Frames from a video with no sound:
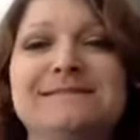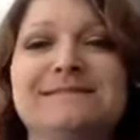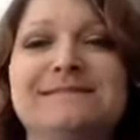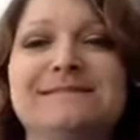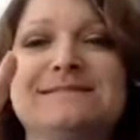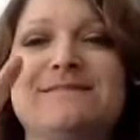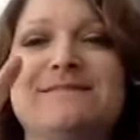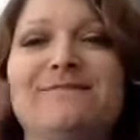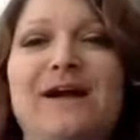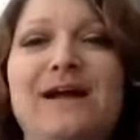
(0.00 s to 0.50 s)

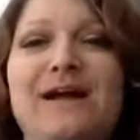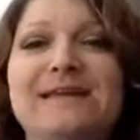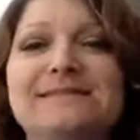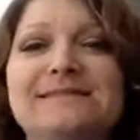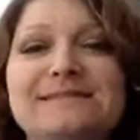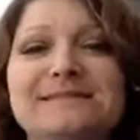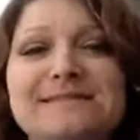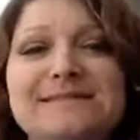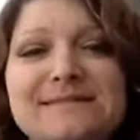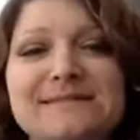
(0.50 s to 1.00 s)

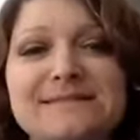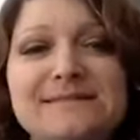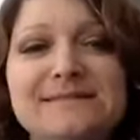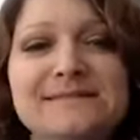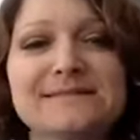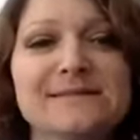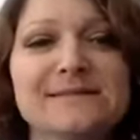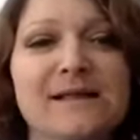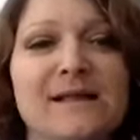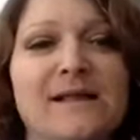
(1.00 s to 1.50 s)
devices,
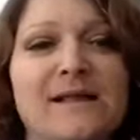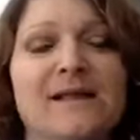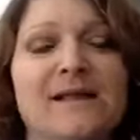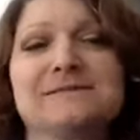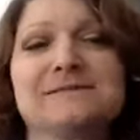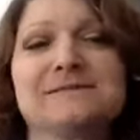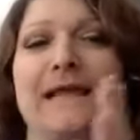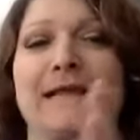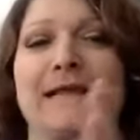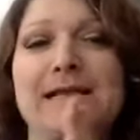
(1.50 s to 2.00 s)

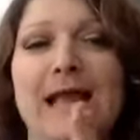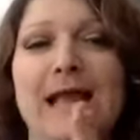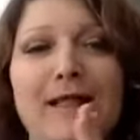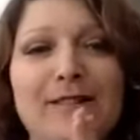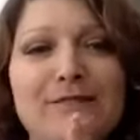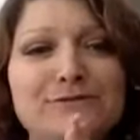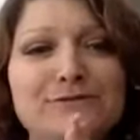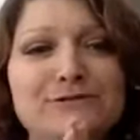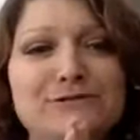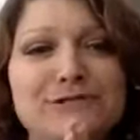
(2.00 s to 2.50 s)

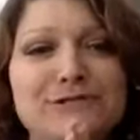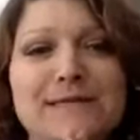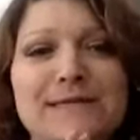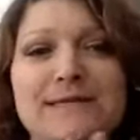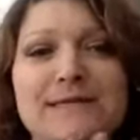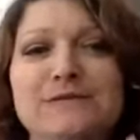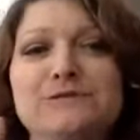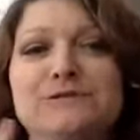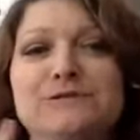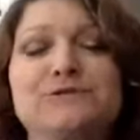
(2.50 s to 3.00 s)

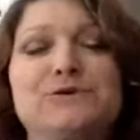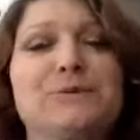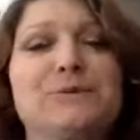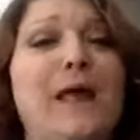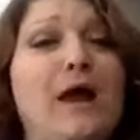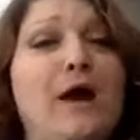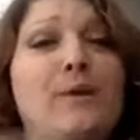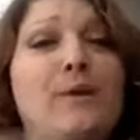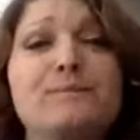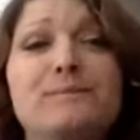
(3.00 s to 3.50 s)
technology to
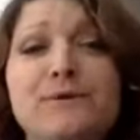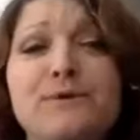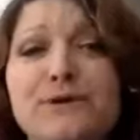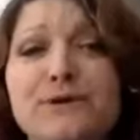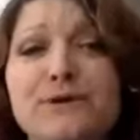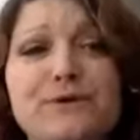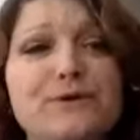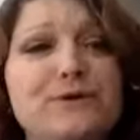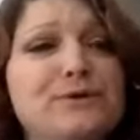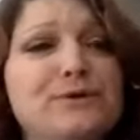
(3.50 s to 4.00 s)
help
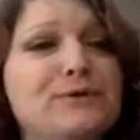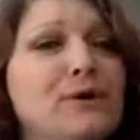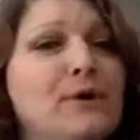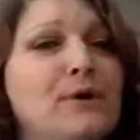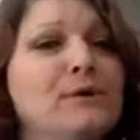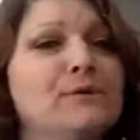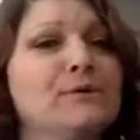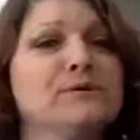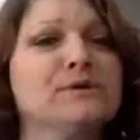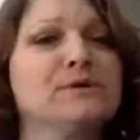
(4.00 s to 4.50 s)
you
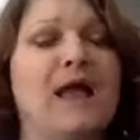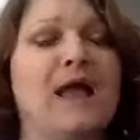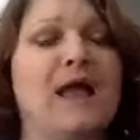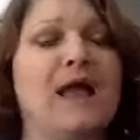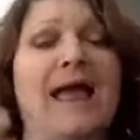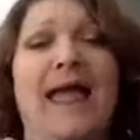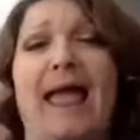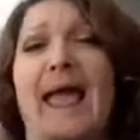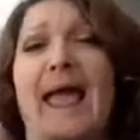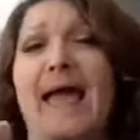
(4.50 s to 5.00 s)

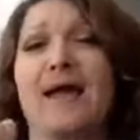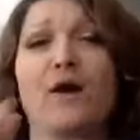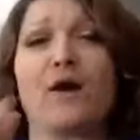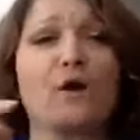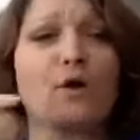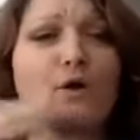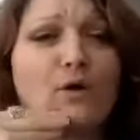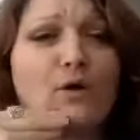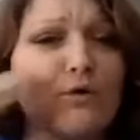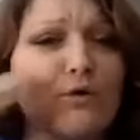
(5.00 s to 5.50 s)
at
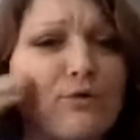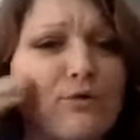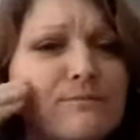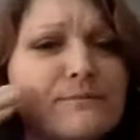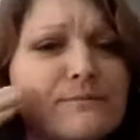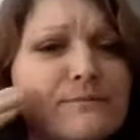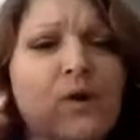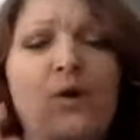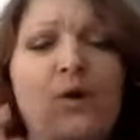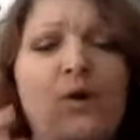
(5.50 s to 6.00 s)
home
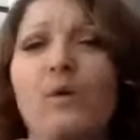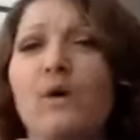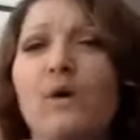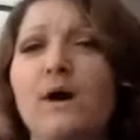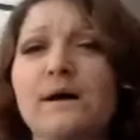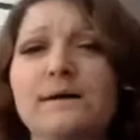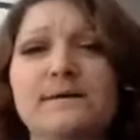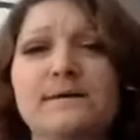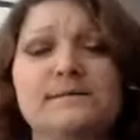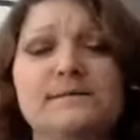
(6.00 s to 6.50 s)

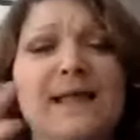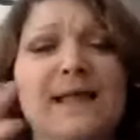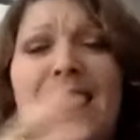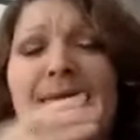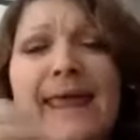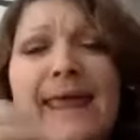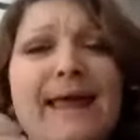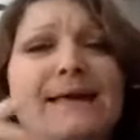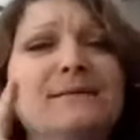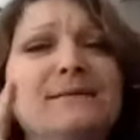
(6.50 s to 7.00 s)
or
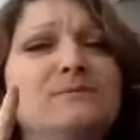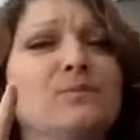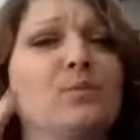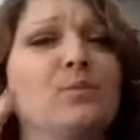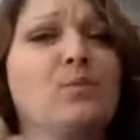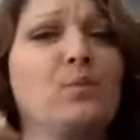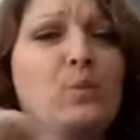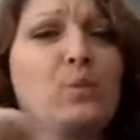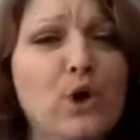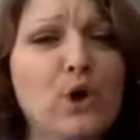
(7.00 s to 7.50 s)
and
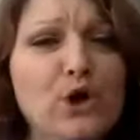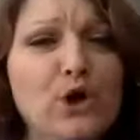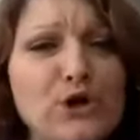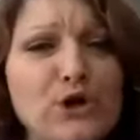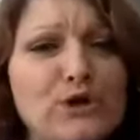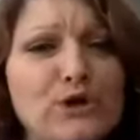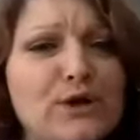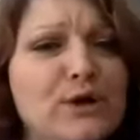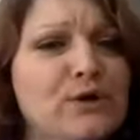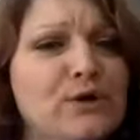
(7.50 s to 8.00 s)

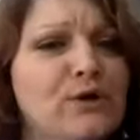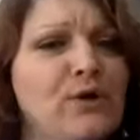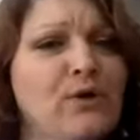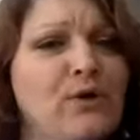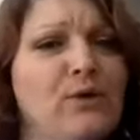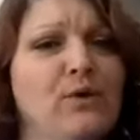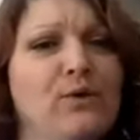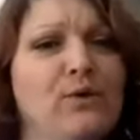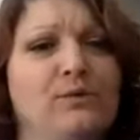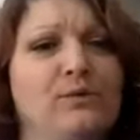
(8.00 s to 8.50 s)
work.
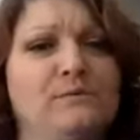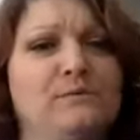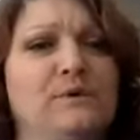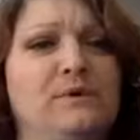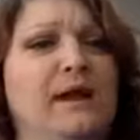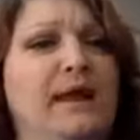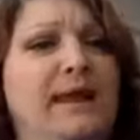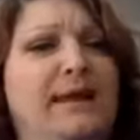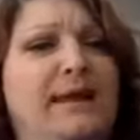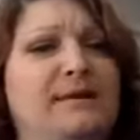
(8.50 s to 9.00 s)

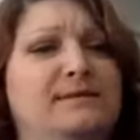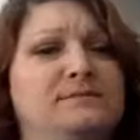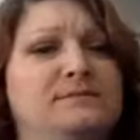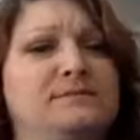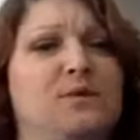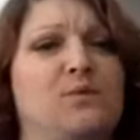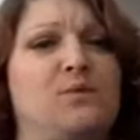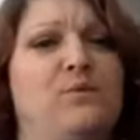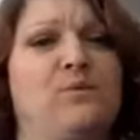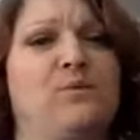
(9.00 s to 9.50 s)

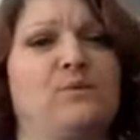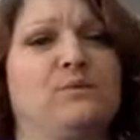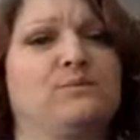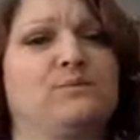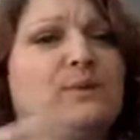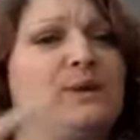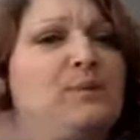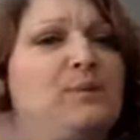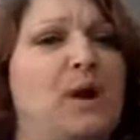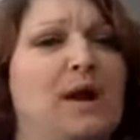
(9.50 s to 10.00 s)
And
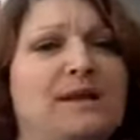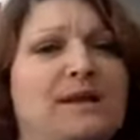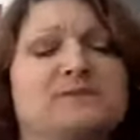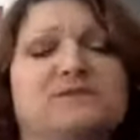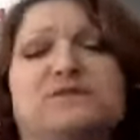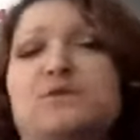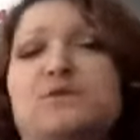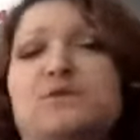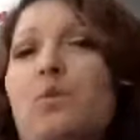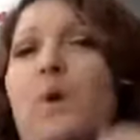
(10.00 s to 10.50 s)
we
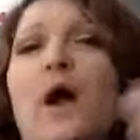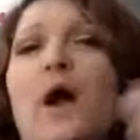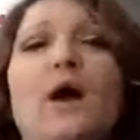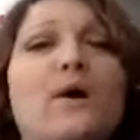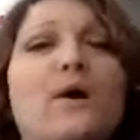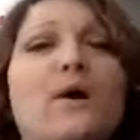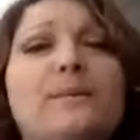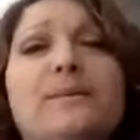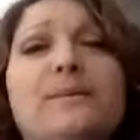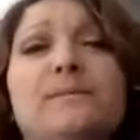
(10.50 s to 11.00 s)
wanted to
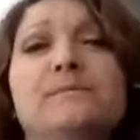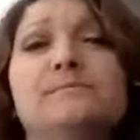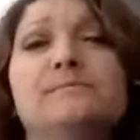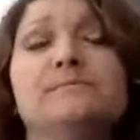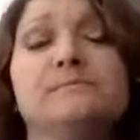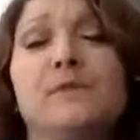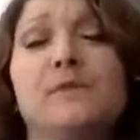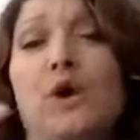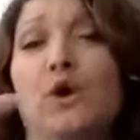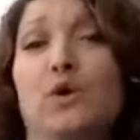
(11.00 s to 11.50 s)
welcome
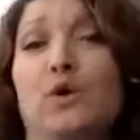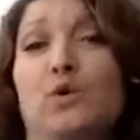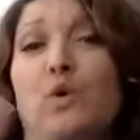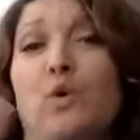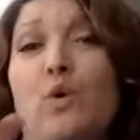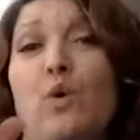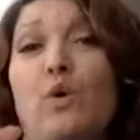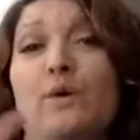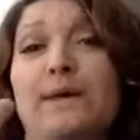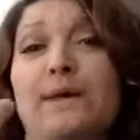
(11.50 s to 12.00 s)

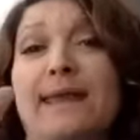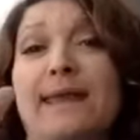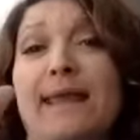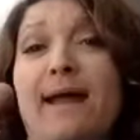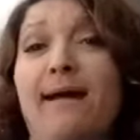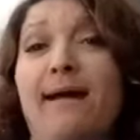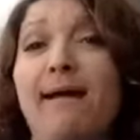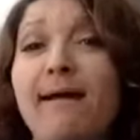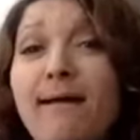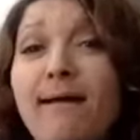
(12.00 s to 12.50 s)

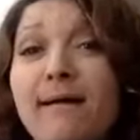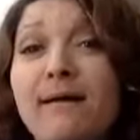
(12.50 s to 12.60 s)
Gloria